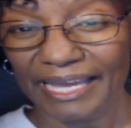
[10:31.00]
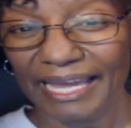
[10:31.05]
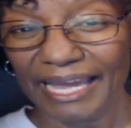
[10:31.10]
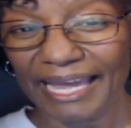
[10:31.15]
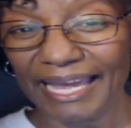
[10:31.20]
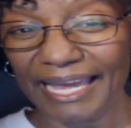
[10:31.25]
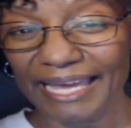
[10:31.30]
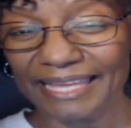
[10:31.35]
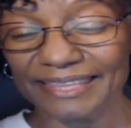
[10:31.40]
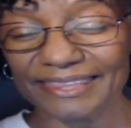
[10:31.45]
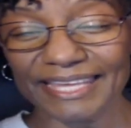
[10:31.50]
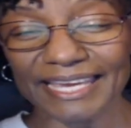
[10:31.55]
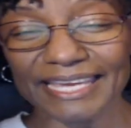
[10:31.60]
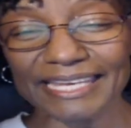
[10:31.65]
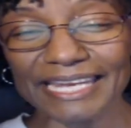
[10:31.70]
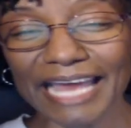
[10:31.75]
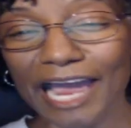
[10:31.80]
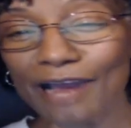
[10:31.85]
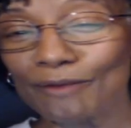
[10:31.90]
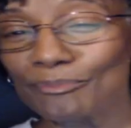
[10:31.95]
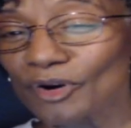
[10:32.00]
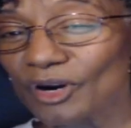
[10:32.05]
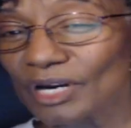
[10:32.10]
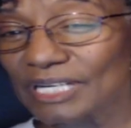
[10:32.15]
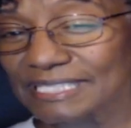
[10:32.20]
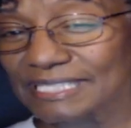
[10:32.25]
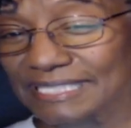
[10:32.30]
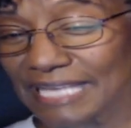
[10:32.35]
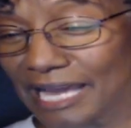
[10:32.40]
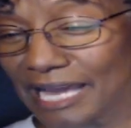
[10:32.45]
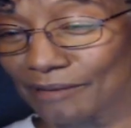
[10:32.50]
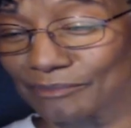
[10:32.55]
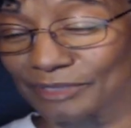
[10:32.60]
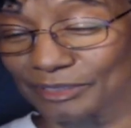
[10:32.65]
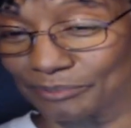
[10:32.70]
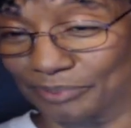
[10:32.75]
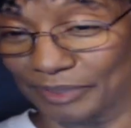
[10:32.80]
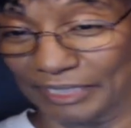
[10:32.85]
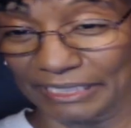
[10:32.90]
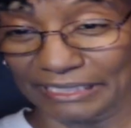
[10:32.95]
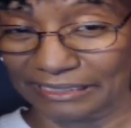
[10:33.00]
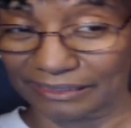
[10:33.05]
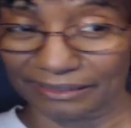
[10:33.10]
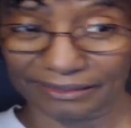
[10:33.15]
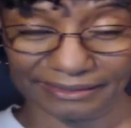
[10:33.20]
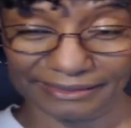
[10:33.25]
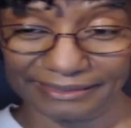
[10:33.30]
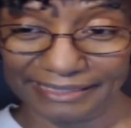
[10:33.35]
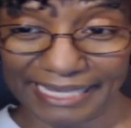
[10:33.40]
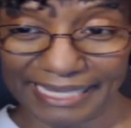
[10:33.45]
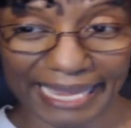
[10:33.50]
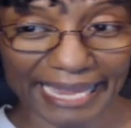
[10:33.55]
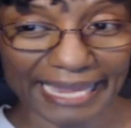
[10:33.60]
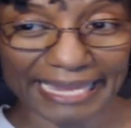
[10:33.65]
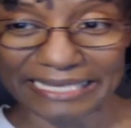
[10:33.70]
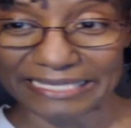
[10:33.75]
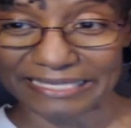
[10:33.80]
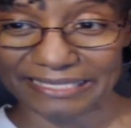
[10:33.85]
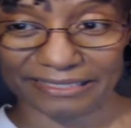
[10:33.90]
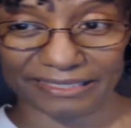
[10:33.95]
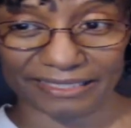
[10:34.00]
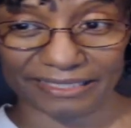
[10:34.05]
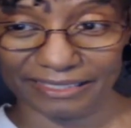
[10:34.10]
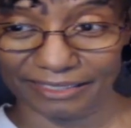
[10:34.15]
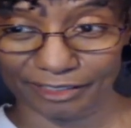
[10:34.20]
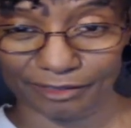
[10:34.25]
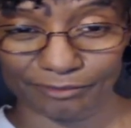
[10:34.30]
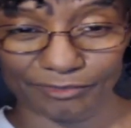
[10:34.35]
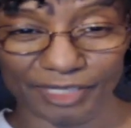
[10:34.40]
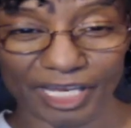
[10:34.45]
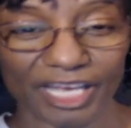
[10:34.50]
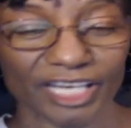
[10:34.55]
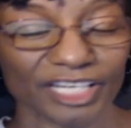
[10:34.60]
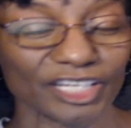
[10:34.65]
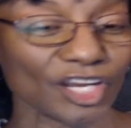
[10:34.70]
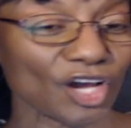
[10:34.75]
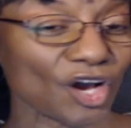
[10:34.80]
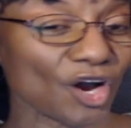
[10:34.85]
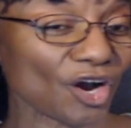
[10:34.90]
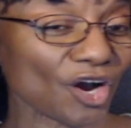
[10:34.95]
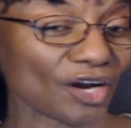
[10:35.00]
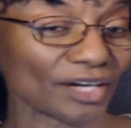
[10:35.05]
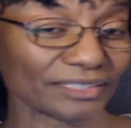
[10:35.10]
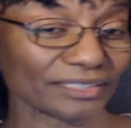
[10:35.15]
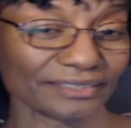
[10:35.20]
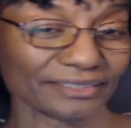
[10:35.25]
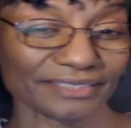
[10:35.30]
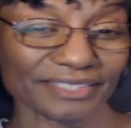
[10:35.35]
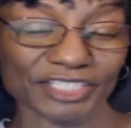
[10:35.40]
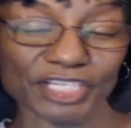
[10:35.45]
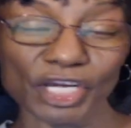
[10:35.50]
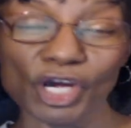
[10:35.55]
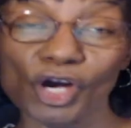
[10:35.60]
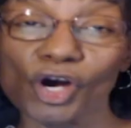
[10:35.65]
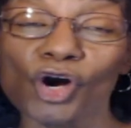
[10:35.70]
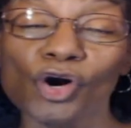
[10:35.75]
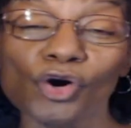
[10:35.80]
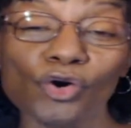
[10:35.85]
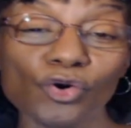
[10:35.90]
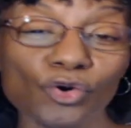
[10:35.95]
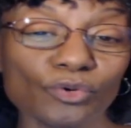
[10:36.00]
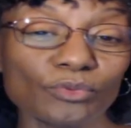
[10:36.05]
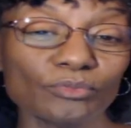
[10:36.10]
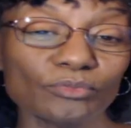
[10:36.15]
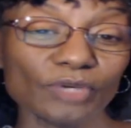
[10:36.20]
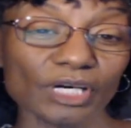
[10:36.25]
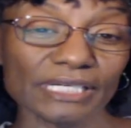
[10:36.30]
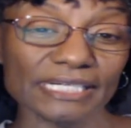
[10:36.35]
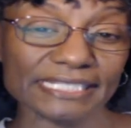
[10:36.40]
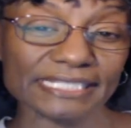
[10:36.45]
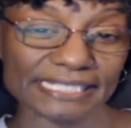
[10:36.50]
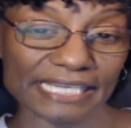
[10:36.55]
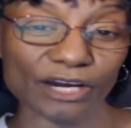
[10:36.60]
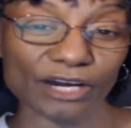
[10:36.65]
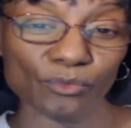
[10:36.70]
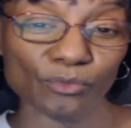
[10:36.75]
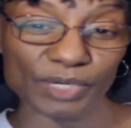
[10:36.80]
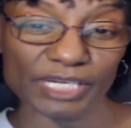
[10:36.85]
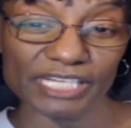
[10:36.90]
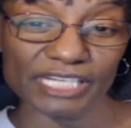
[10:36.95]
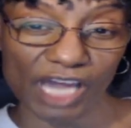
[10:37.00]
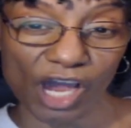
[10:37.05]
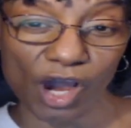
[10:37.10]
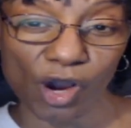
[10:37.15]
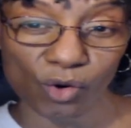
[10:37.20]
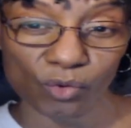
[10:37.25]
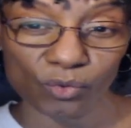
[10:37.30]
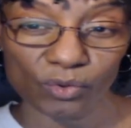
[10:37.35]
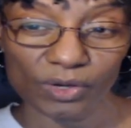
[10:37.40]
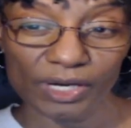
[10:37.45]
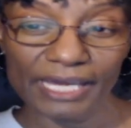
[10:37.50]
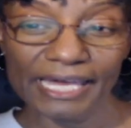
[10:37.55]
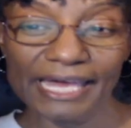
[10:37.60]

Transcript: And, and then our boy Simon Peter answered him, Lord, to whom shall we go?